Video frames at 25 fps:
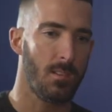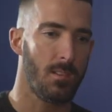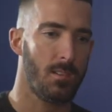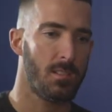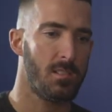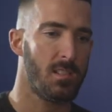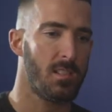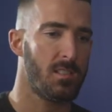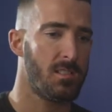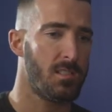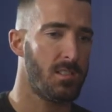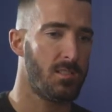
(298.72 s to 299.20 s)

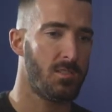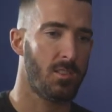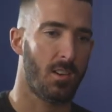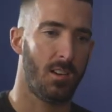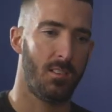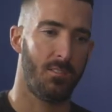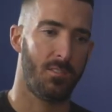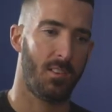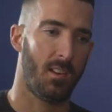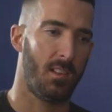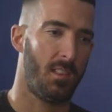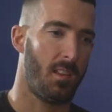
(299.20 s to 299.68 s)
just to try
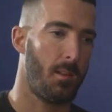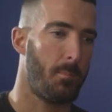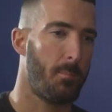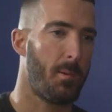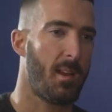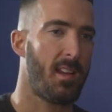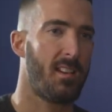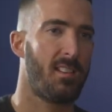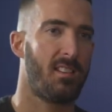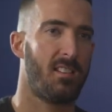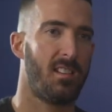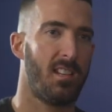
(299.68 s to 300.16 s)
and find the
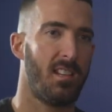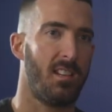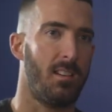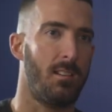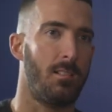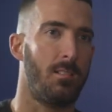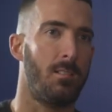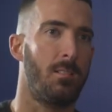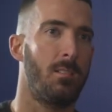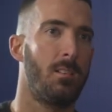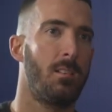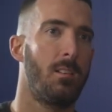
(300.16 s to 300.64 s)
best
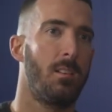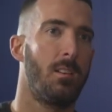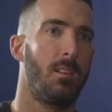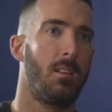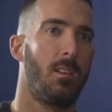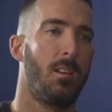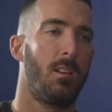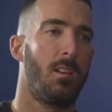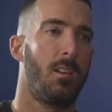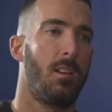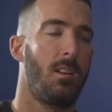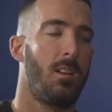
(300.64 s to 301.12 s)
deal.
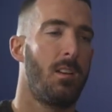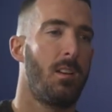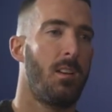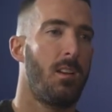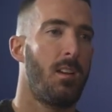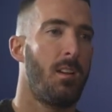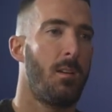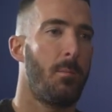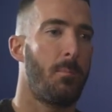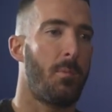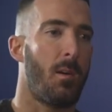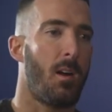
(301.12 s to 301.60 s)

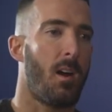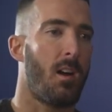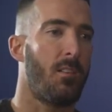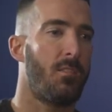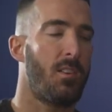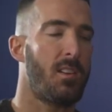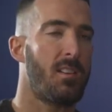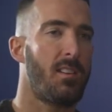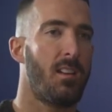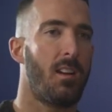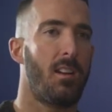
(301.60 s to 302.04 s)
But obviously